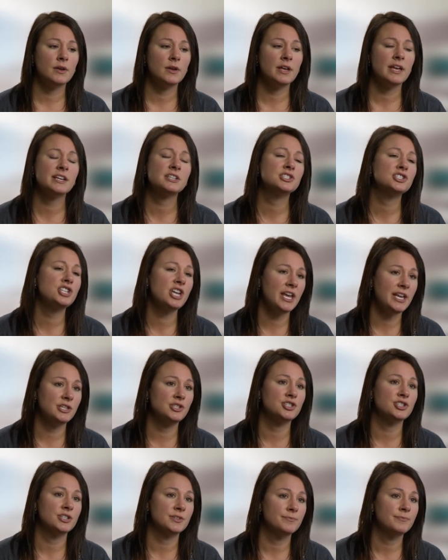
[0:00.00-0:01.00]

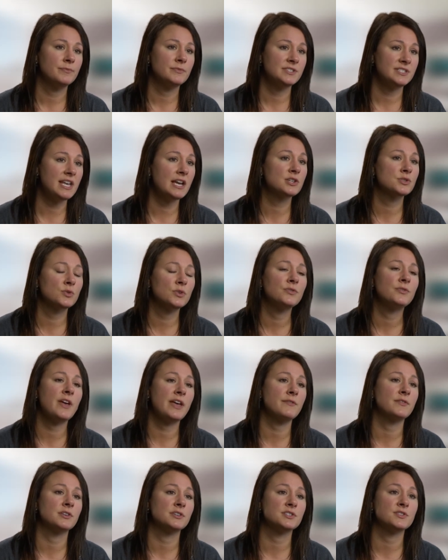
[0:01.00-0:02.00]
exchange sexual
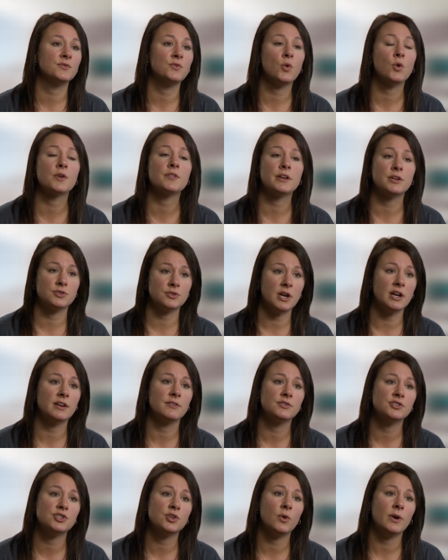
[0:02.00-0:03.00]
favors for their drug
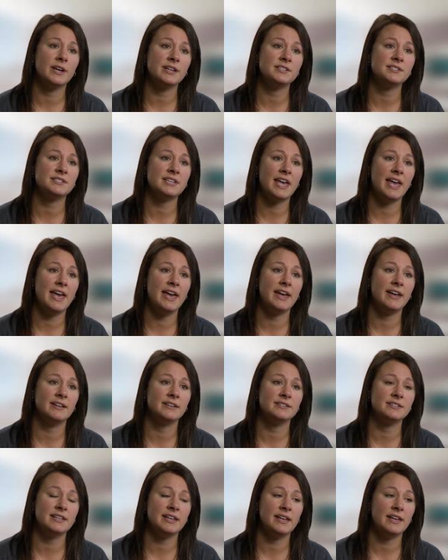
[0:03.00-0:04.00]
of choice,
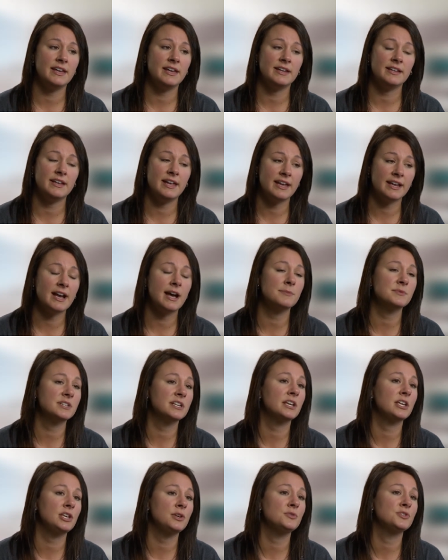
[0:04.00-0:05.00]
and it, it comes
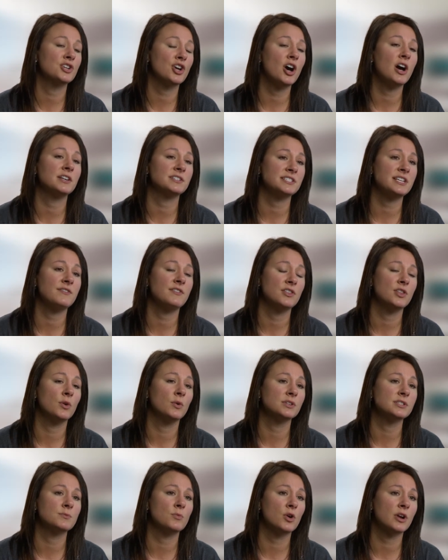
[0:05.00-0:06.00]
at a huge cost even
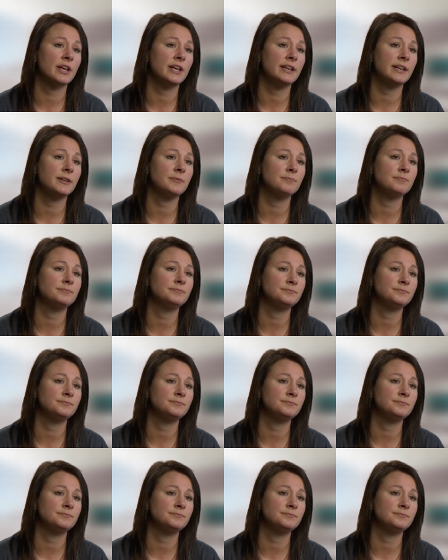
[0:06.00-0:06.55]
though it's more hidden.